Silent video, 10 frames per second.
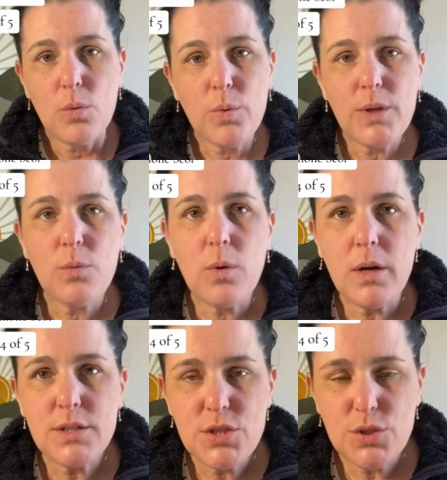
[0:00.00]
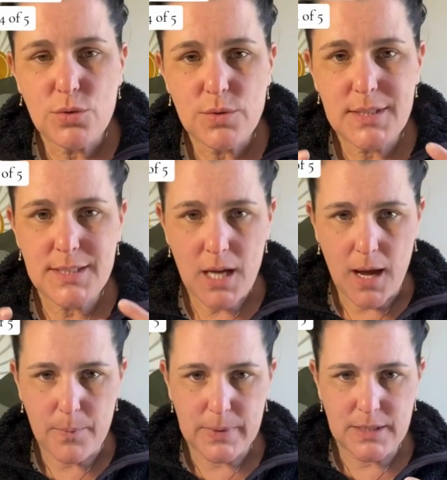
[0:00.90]
We want to
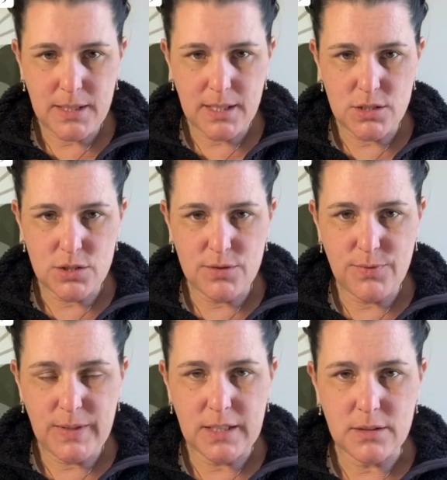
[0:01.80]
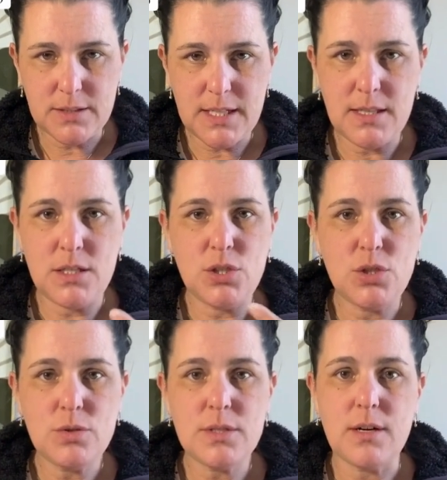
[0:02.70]
stop at the edge of the field and then
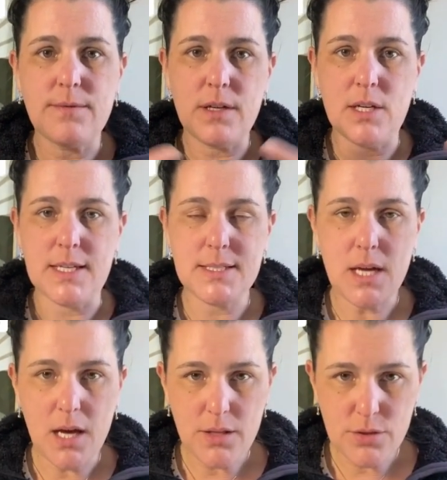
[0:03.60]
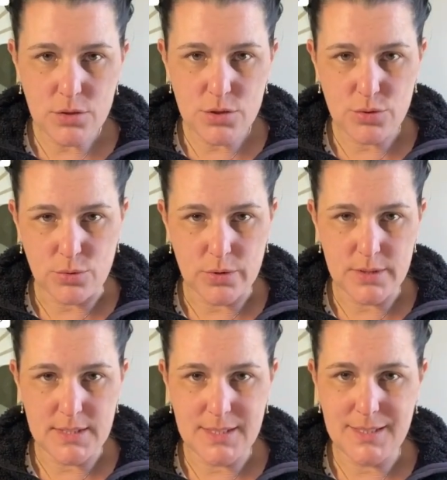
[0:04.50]
use our various other
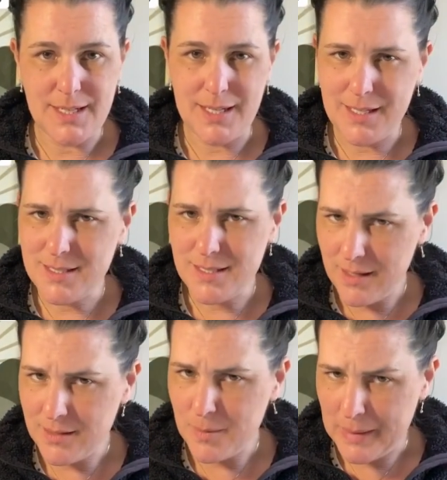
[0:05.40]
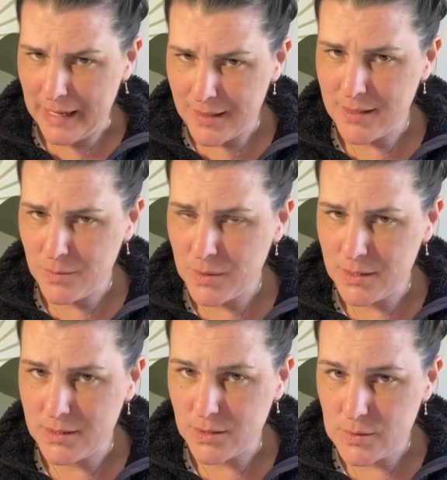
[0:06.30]
tools to say, is that the path I want to
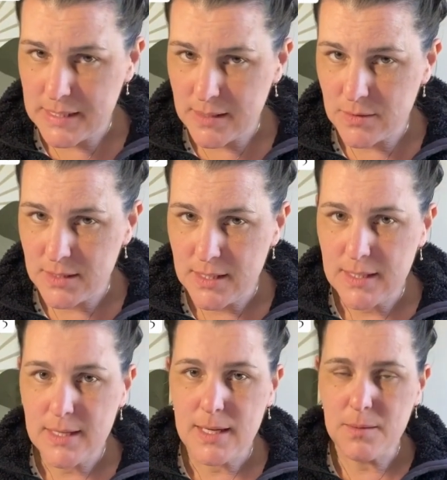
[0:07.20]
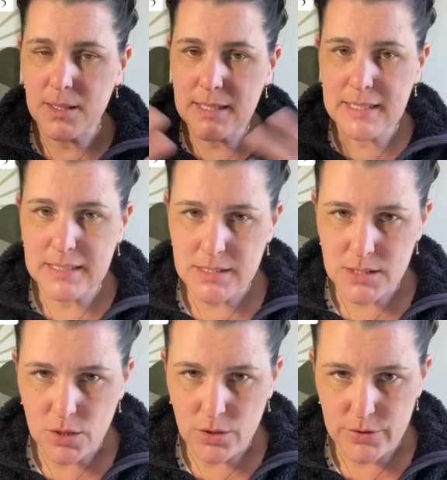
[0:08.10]
go down? I'm not going to get
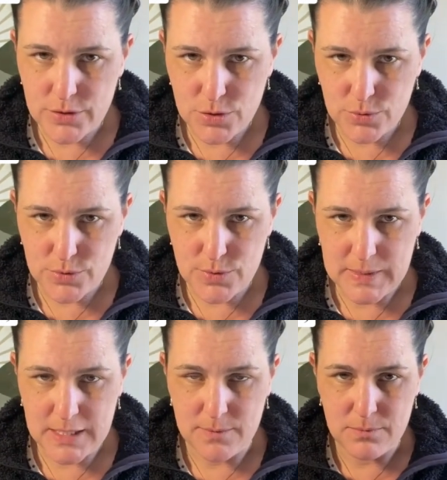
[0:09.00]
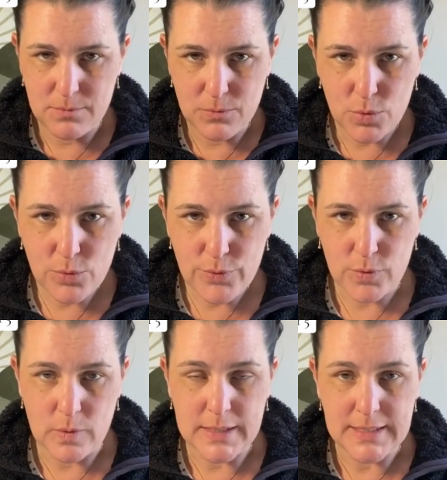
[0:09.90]
into all the tools we can move
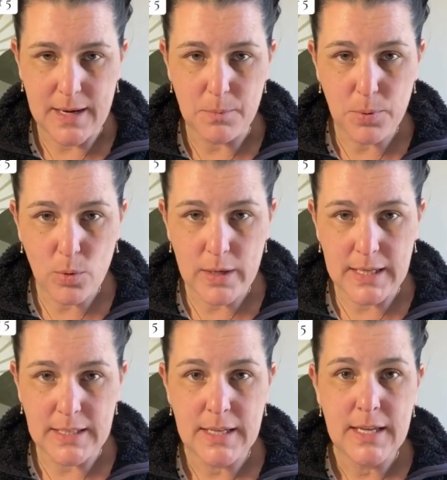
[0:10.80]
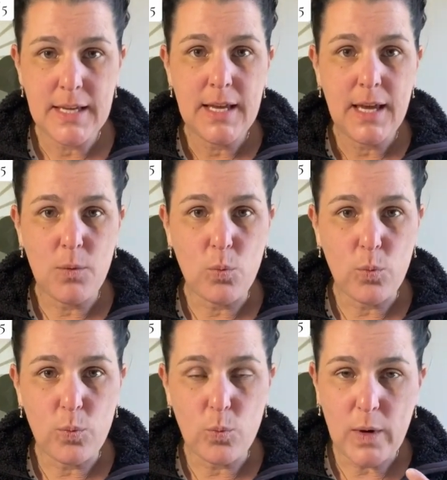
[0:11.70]
through at that point
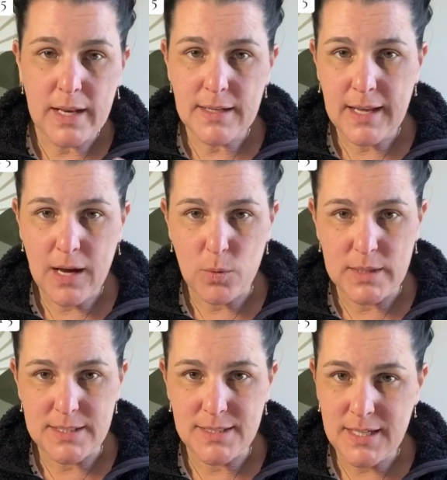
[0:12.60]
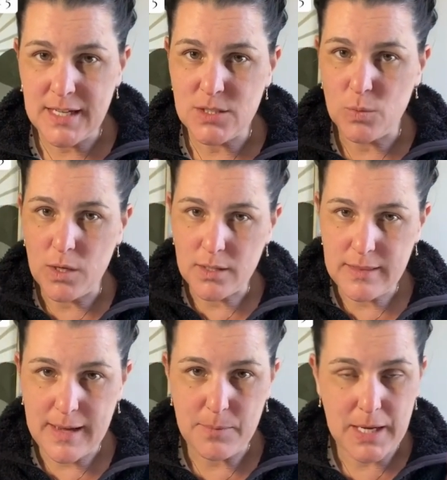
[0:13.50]
and when and how we decide to walk
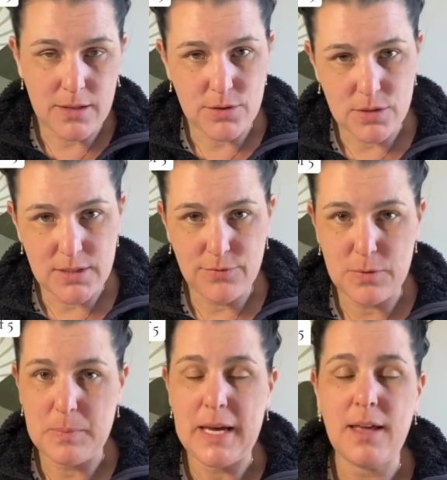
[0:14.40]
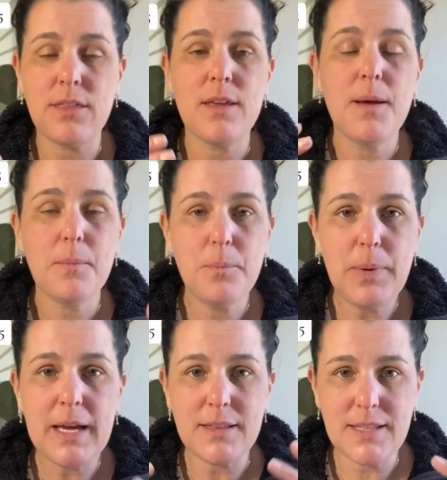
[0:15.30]
that path or a different path.
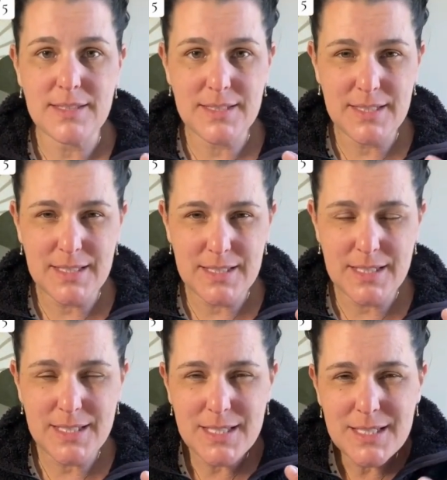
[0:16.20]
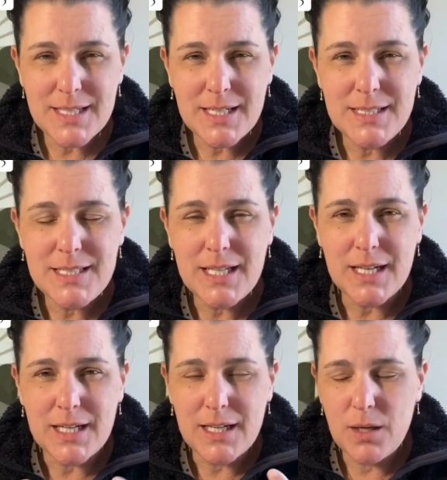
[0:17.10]
But it's this idea, I